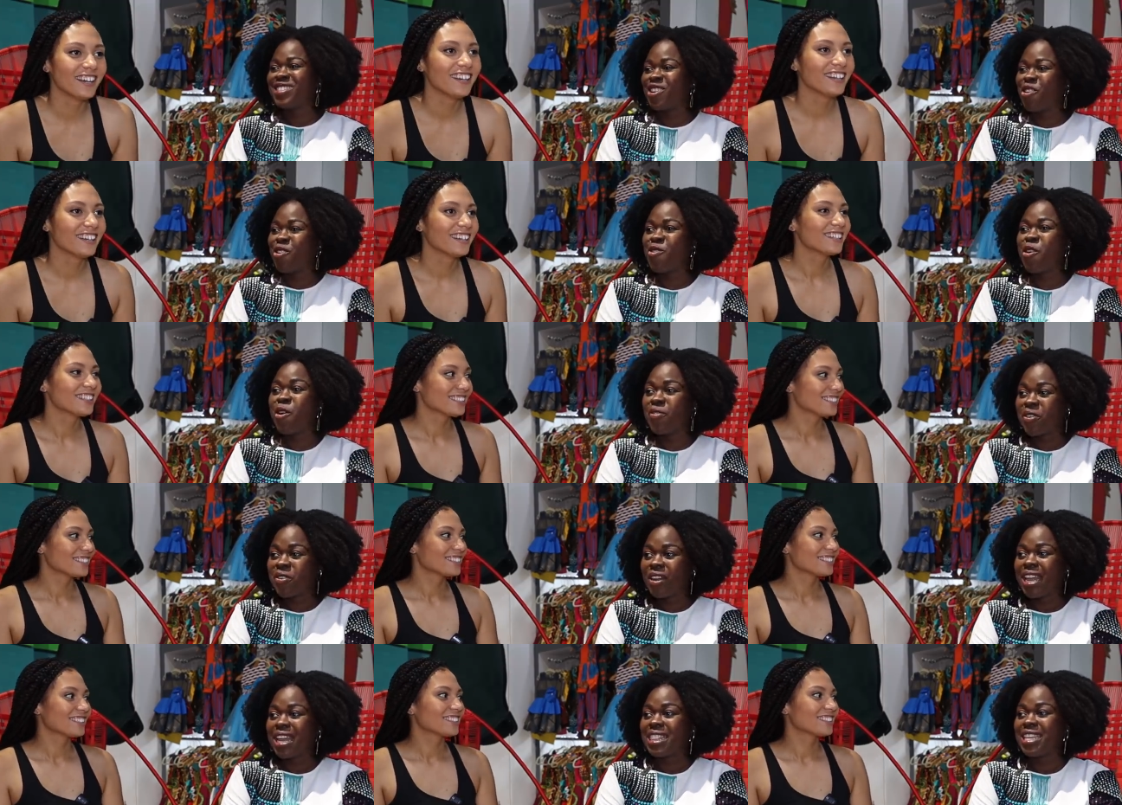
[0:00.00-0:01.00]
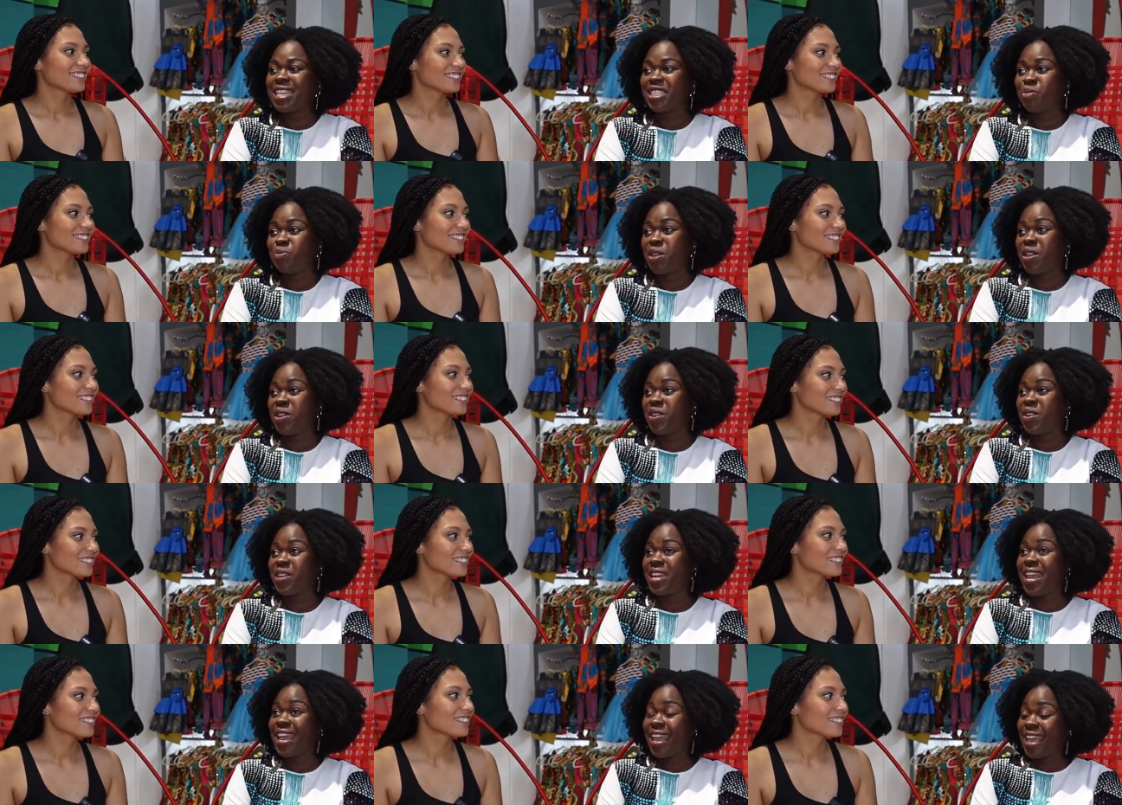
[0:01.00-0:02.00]
Speaker 1: So overall, I think it's been
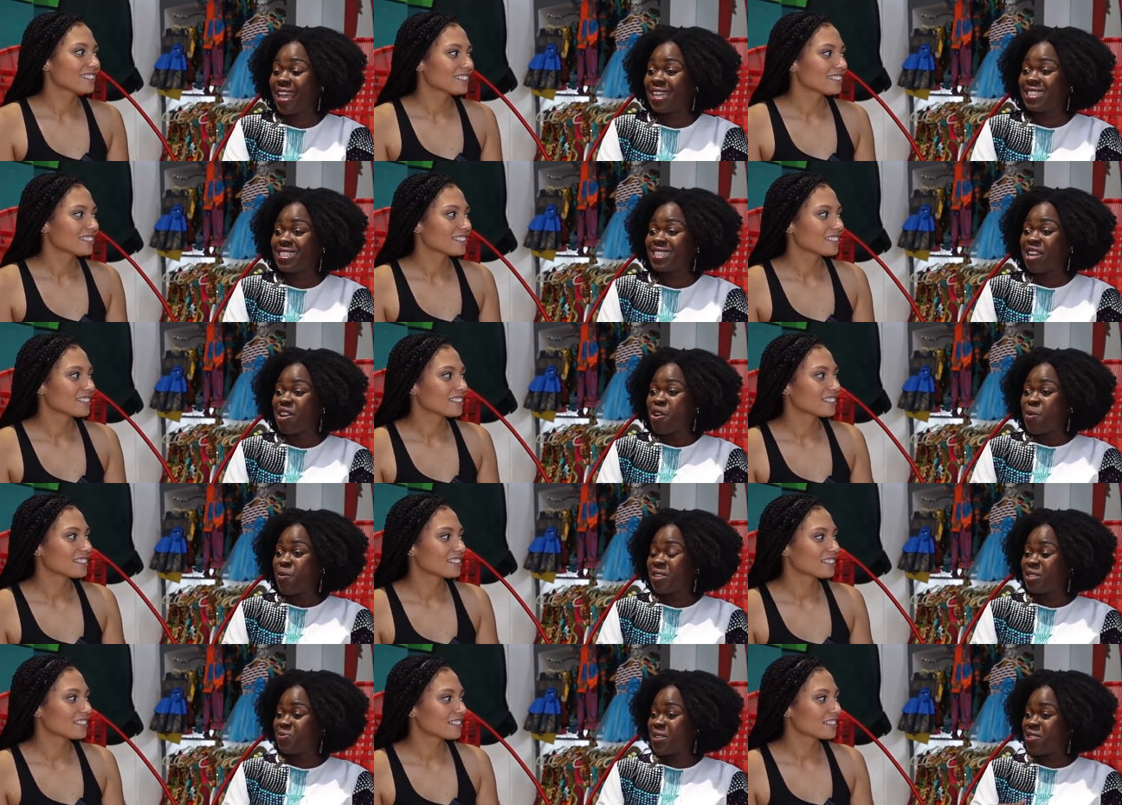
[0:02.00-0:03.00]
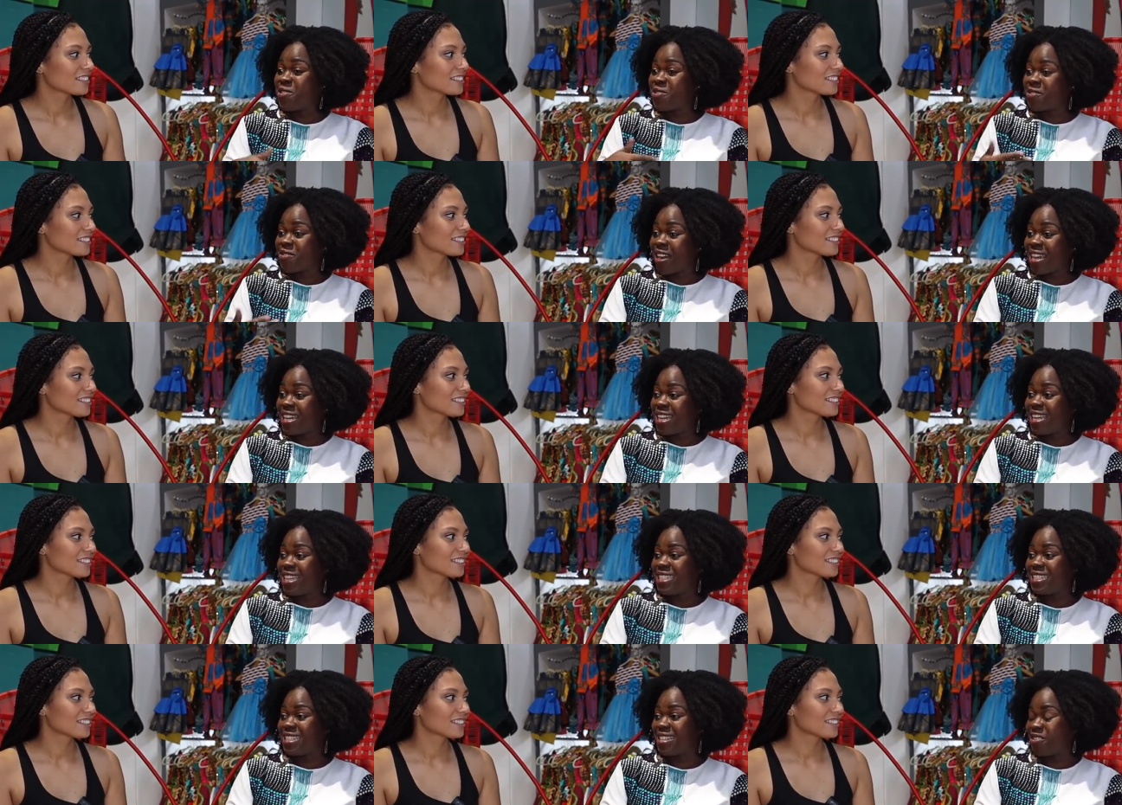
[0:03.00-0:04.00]
good. And what's been great
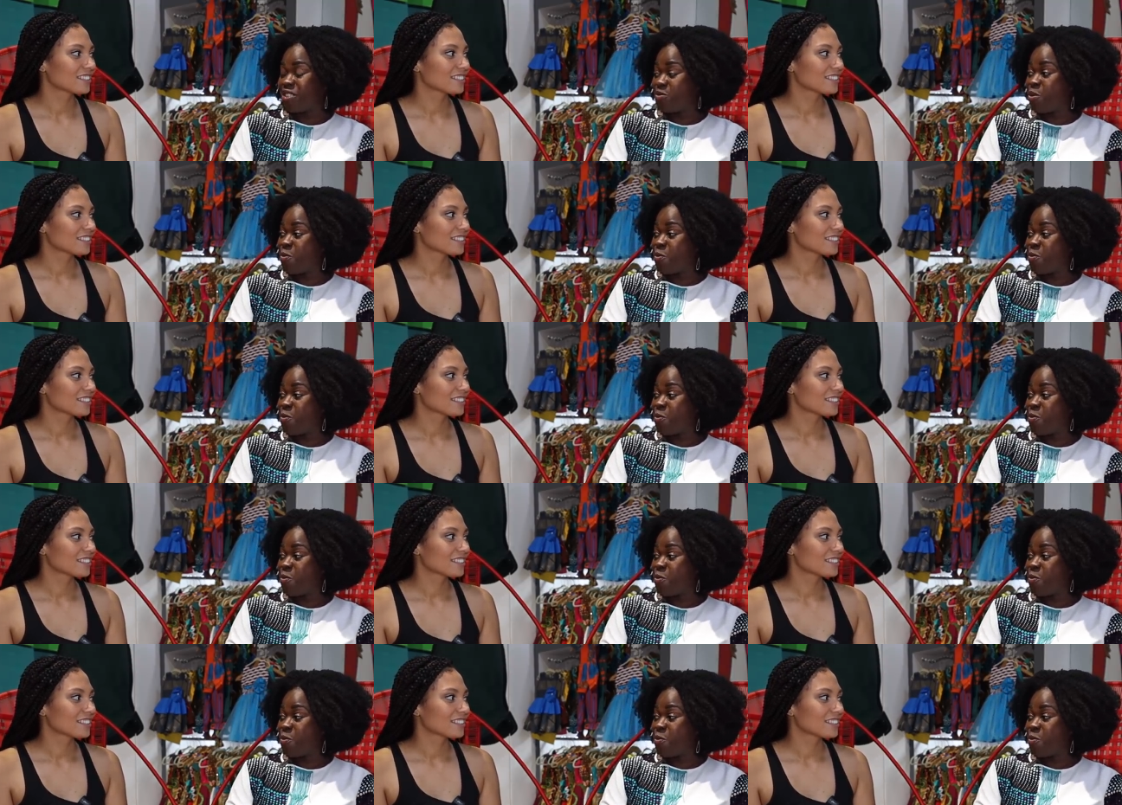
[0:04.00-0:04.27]
is there's